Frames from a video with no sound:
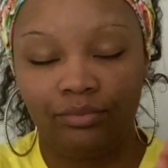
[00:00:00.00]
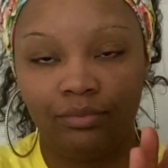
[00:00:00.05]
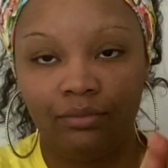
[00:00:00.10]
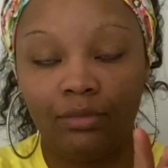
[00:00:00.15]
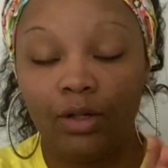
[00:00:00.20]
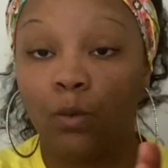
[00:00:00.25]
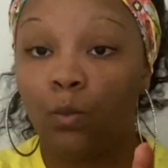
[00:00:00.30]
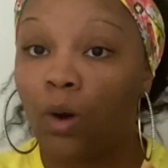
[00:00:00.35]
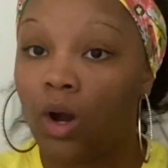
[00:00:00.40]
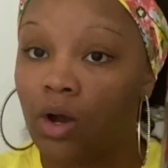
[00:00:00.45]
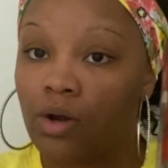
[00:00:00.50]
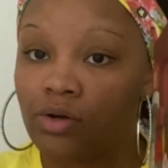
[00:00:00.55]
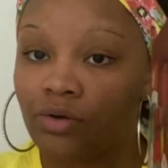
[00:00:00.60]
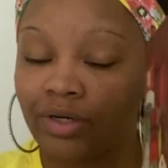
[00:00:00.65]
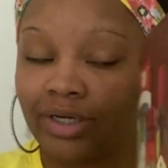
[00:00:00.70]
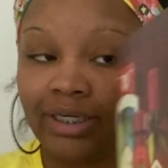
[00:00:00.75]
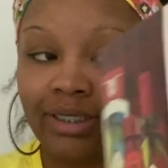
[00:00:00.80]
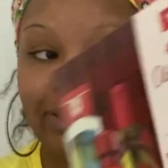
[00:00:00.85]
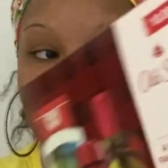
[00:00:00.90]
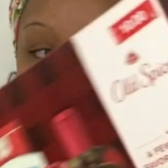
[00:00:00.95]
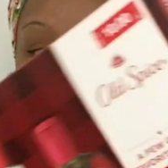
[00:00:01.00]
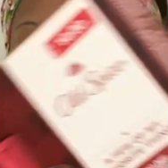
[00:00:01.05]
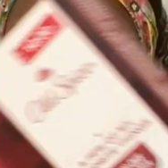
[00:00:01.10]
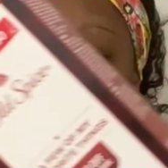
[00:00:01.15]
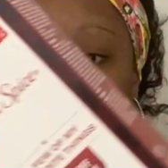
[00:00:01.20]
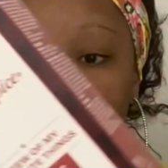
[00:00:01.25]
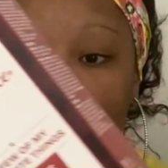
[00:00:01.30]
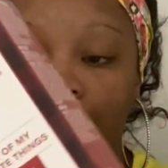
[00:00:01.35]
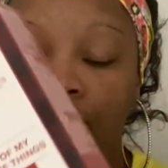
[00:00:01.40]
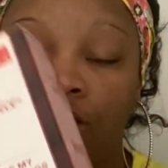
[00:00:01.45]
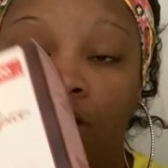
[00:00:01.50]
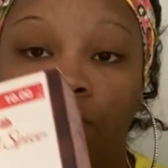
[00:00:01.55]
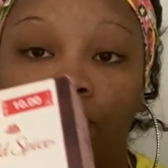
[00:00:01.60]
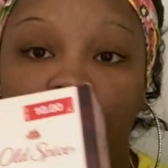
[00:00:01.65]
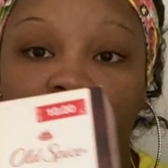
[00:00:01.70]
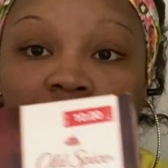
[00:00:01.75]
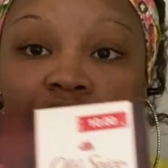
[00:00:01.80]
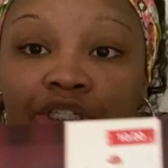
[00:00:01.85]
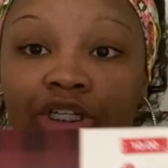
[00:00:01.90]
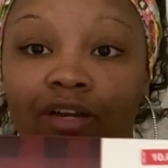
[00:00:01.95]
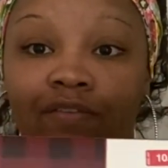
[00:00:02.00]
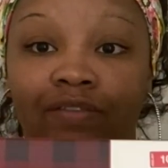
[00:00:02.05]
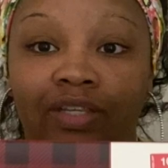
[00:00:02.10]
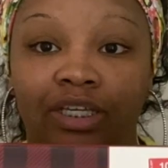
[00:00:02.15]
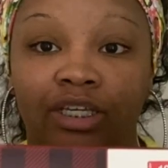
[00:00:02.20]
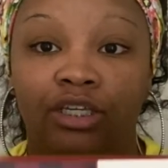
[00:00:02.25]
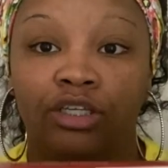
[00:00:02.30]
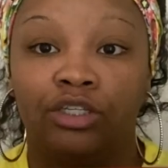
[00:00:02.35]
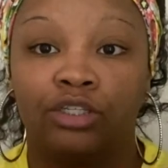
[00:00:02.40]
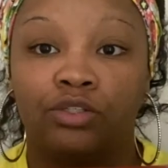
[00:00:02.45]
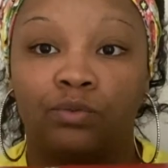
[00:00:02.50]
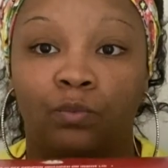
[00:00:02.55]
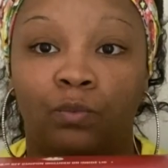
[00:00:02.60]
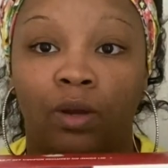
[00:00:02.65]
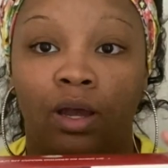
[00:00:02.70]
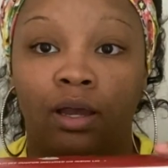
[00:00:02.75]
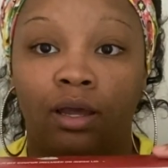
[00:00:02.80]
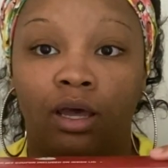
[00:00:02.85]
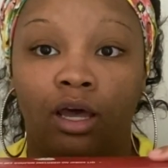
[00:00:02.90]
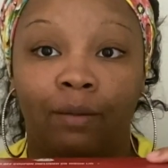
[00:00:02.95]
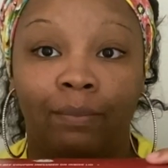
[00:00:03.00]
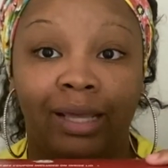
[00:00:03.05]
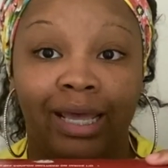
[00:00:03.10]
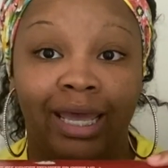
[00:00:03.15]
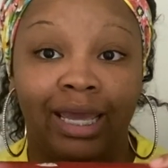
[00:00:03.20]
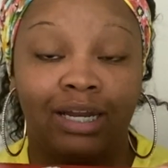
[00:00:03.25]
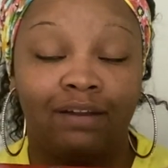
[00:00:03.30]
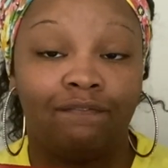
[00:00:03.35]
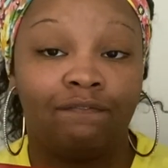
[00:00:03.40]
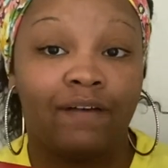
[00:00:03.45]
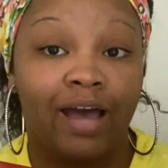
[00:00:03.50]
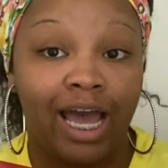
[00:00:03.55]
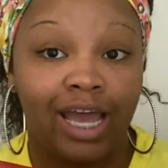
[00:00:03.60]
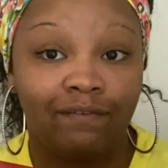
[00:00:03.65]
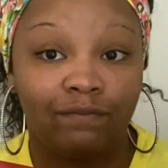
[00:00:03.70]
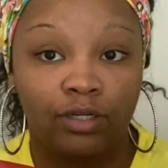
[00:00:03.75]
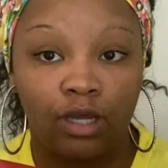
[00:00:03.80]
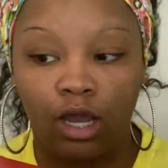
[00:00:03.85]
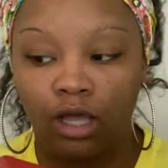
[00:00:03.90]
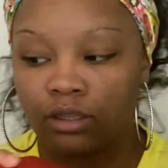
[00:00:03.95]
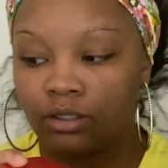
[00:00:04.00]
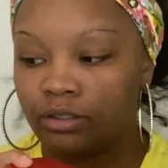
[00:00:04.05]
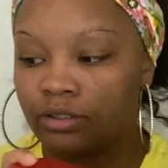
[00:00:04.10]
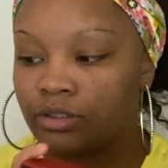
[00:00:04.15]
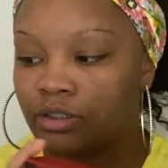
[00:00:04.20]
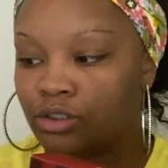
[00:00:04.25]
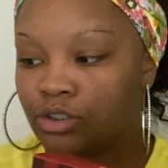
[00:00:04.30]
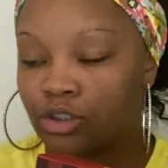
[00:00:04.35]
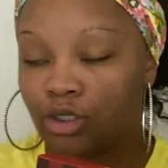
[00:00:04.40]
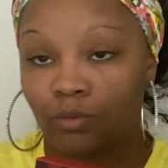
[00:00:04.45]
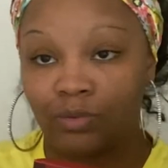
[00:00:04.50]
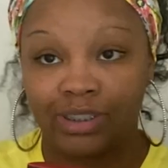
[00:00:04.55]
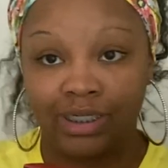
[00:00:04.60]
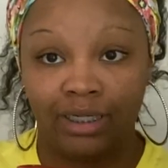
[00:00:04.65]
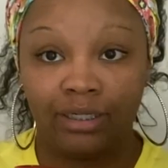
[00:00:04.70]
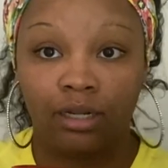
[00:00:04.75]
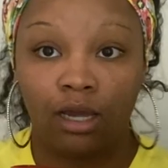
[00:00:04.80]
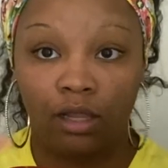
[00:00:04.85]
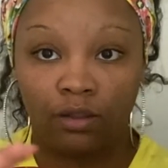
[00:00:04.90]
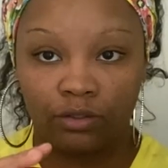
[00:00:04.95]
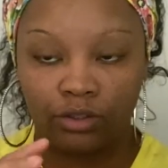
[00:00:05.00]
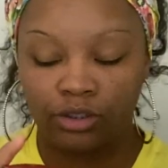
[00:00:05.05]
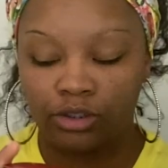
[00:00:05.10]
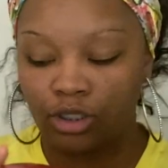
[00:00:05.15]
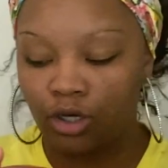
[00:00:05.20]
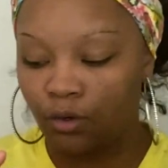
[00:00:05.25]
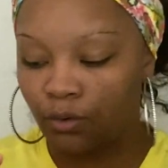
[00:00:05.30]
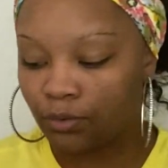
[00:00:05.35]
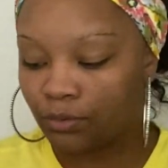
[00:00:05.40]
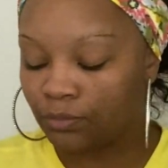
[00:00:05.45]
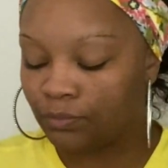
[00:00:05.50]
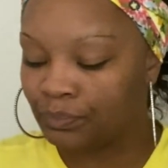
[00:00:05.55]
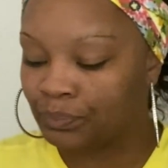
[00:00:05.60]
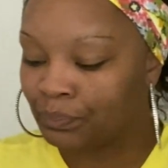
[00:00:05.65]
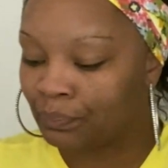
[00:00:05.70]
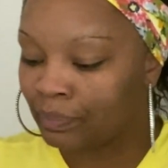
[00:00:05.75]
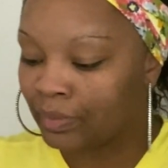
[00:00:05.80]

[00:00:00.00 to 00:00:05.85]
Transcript: Walgreens, and so each of these rung up at $5, so $10 total.